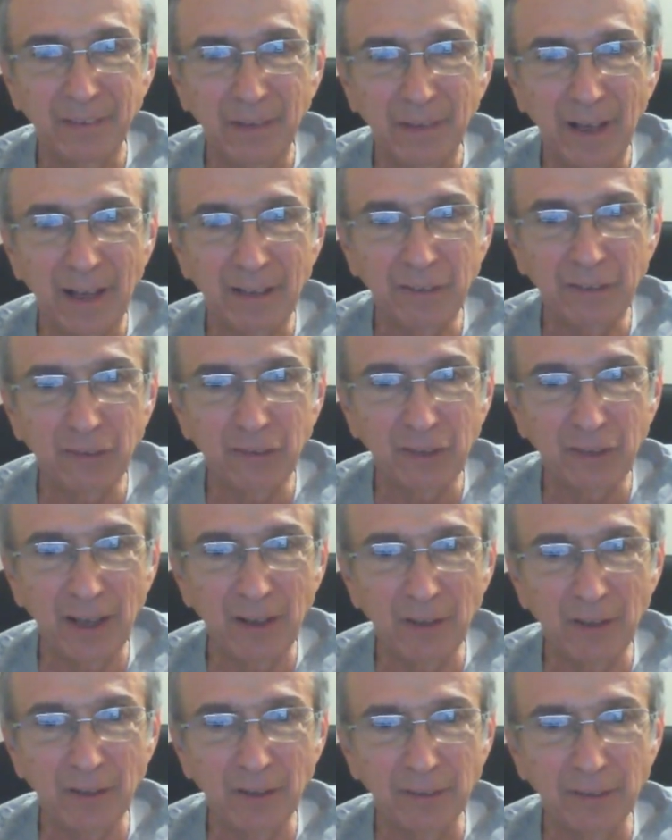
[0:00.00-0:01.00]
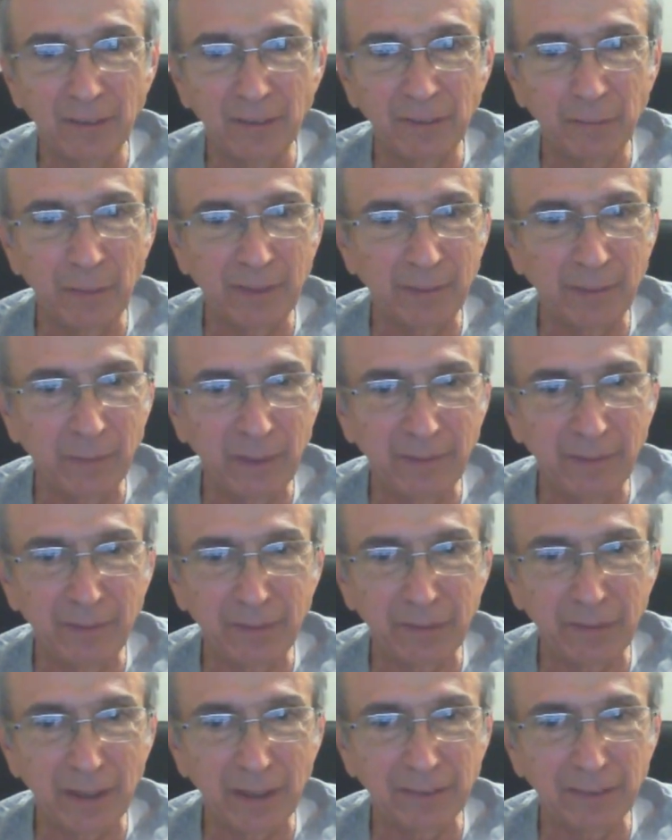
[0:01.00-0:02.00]
As shareholders, we've
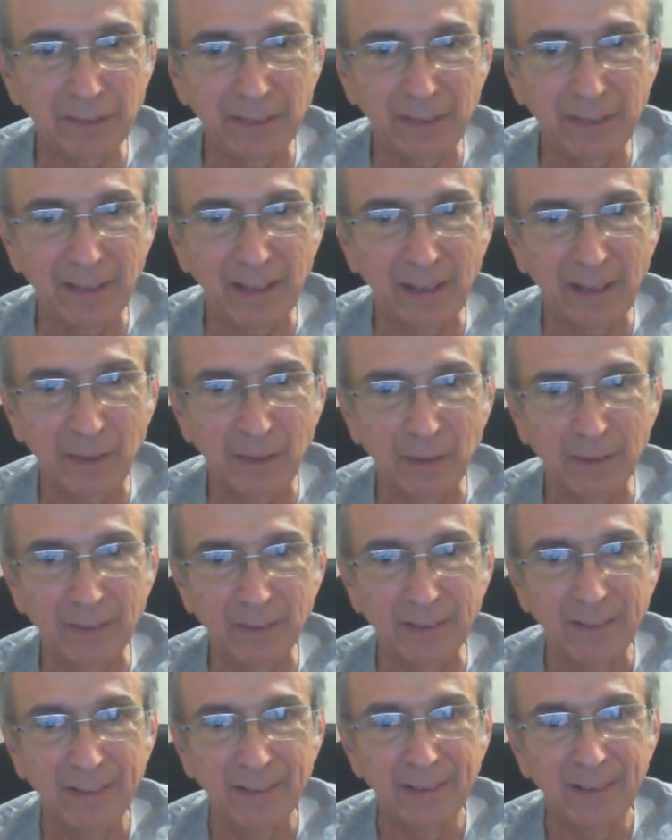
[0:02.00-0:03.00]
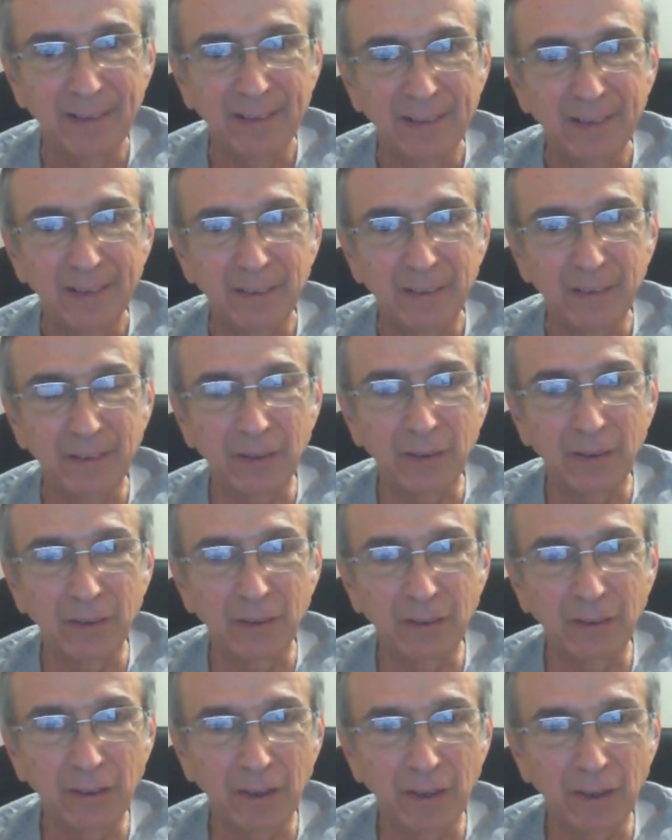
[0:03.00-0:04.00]
trusted the
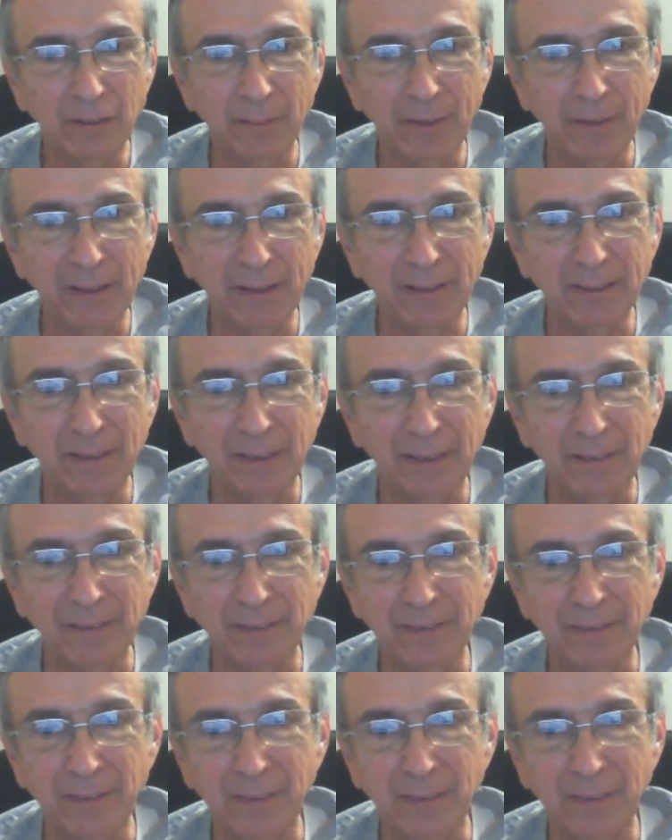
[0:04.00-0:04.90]
good judgment of